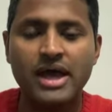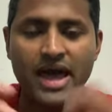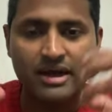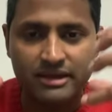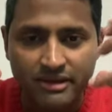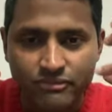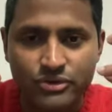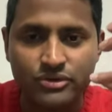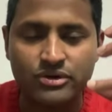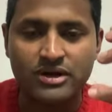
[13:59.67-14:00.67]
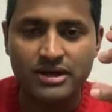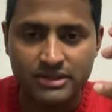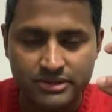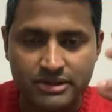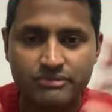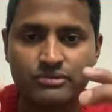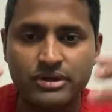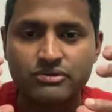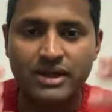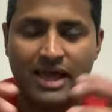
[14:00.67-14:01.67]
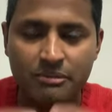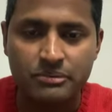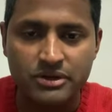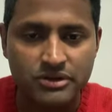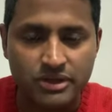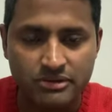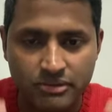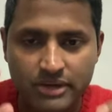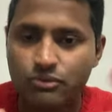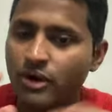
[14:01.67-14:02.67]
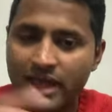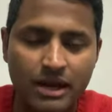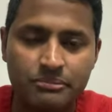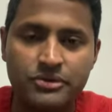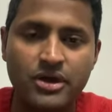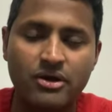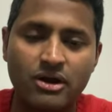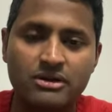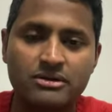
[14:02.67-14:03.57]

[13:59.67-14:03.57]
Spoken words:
give you, it will help you, it won't help you at all.